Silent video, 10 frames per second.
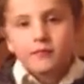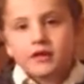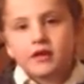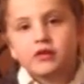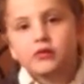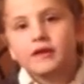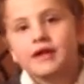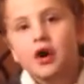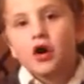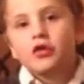
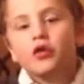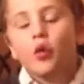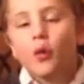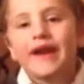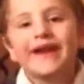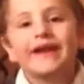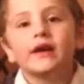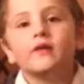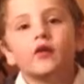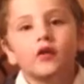between the
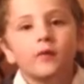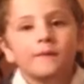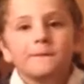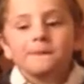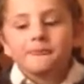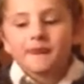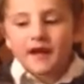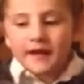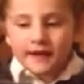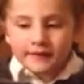waiting room
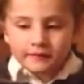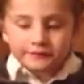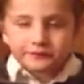and